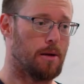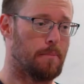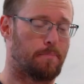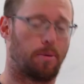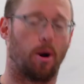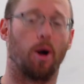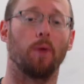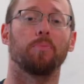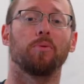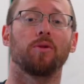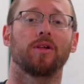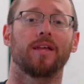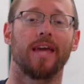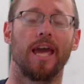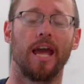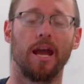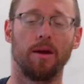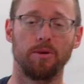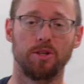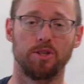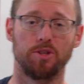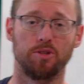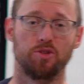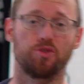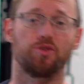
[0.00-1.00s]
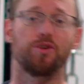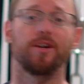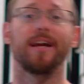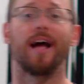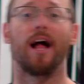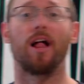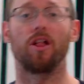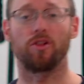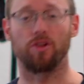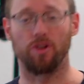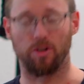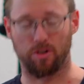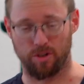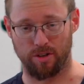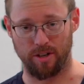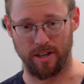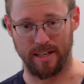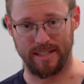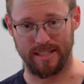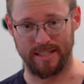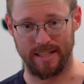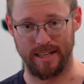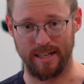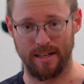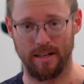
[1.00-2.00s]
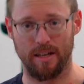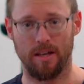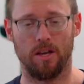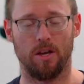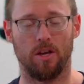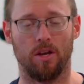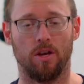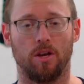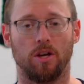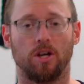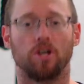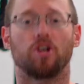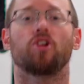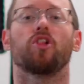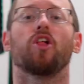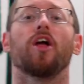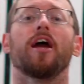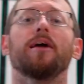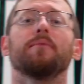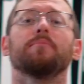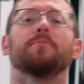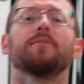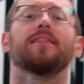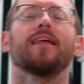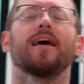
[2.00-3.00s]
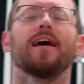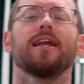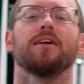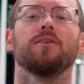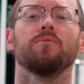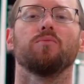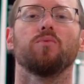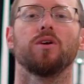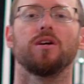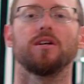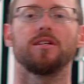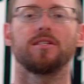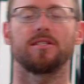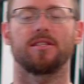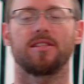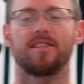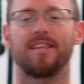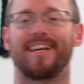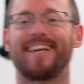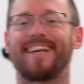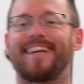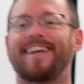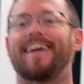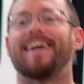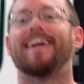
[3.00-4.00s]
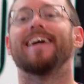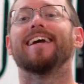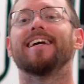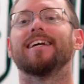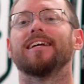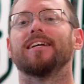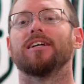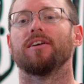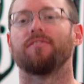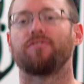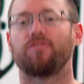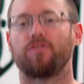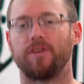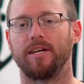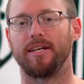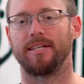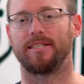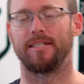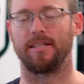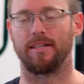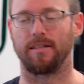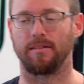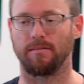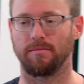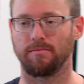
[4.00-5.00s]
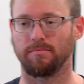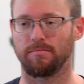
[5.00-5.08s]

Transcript: Purple K, which was Crealkyl creatine, claimed that it was the king of creatine.